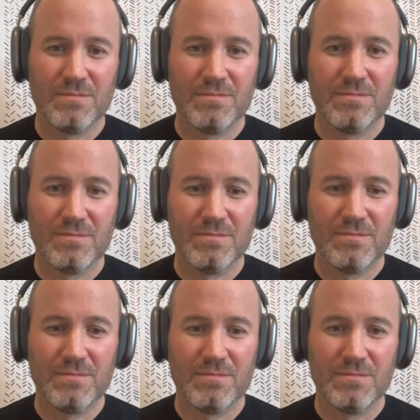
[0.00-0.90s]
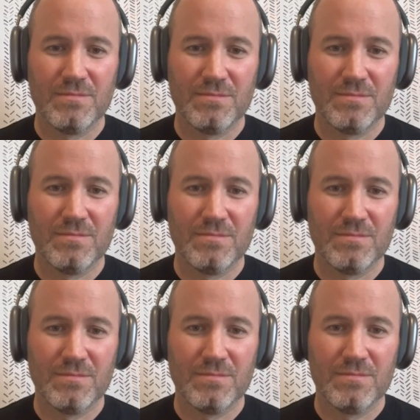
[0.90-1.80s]

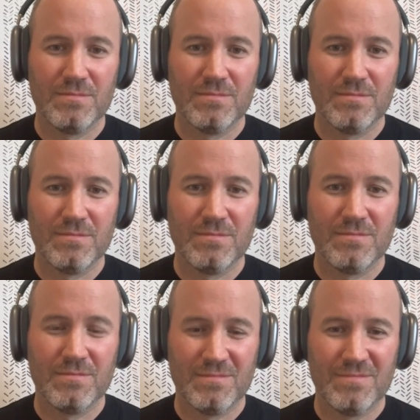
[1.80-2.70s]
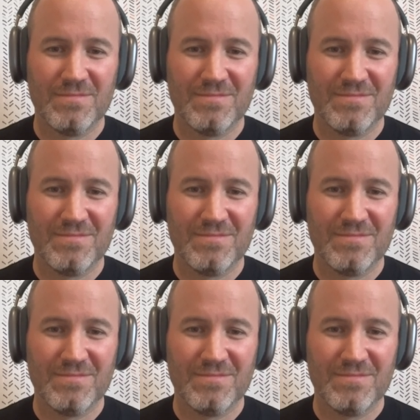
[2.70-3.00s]
(not speaking)